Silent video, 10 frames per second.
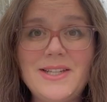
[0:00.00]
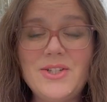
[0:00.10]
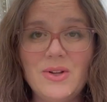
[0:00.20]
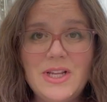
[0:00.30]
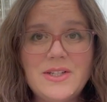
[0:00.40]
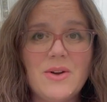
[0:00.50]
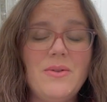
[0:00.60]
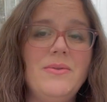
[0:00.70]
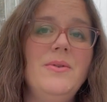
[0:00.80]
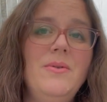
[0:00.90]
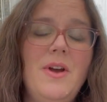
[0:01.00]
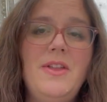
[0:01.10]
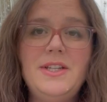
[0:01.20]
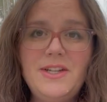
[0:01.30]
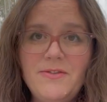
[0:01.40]
So let's go through
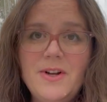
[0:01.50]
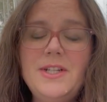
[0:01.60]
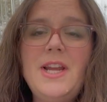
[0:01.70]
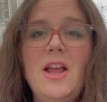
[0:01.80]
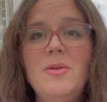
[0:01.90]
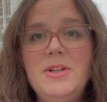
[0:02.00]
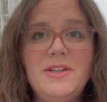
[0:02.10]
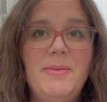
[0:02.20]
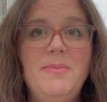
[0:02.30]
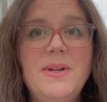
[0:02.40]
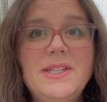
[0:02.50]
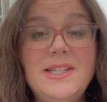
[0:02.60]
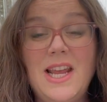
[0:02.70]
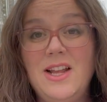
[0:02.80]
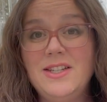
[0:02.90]
the different elements of my
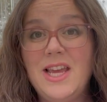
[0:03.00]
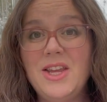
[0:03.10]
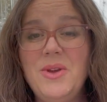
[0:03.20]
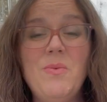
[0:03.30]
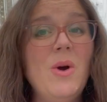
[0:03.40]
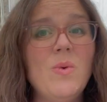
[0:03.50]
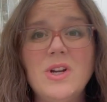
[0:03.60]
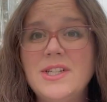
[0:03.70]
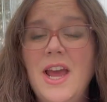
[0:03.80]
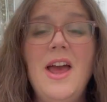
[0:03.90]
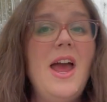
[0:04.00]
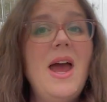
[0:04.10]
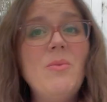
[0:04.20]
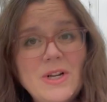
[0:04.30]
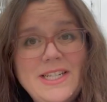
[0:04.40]
business and I'll tell you what worked and what